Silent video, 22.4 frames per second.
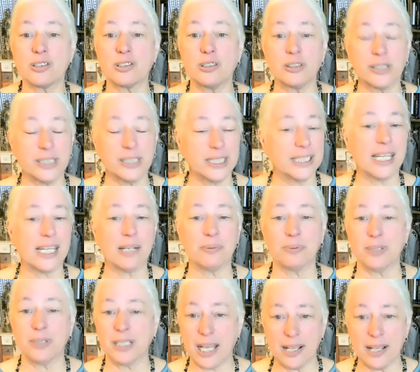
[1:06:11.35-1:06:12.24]
looking
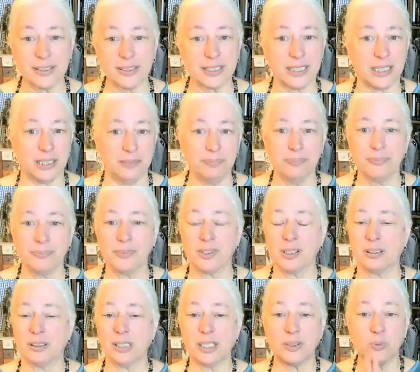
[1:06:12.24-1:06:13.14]
at reality.
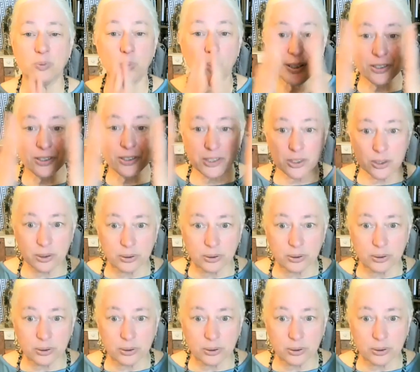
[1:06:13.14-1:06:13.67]
Like once